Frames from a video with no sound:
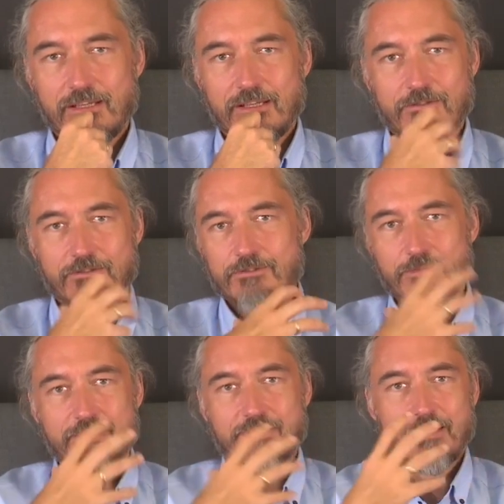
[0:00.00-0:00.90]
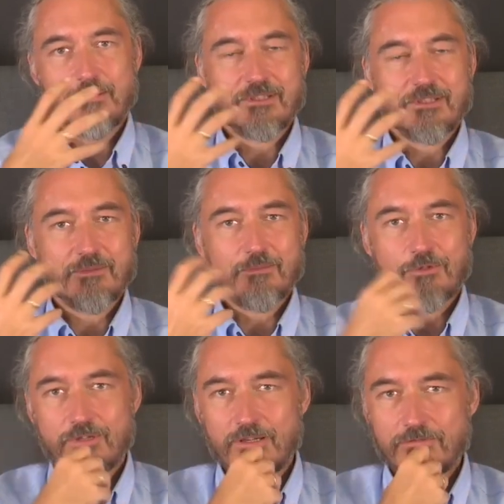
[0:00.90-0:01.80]
And also when times get
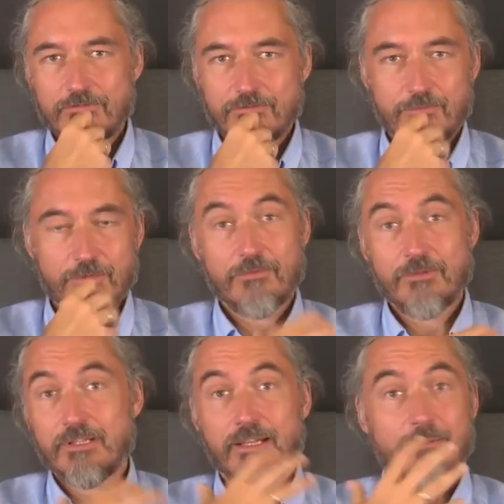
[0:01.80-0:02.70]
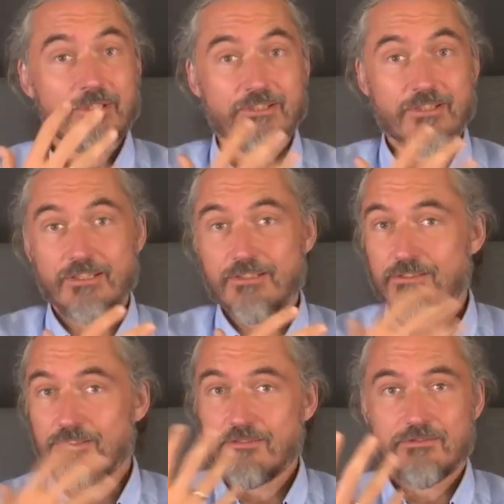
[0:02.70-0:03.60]
more rough, maybe with climate
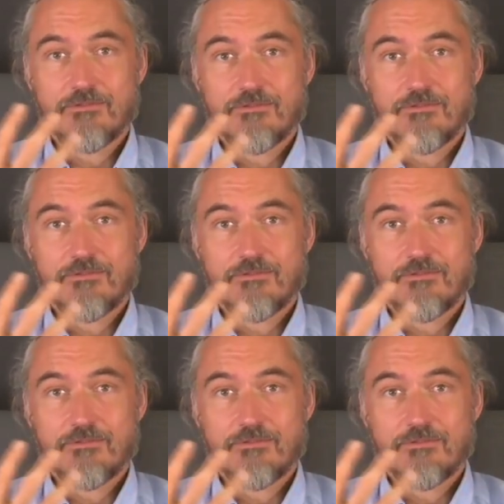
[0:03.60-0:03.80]
change,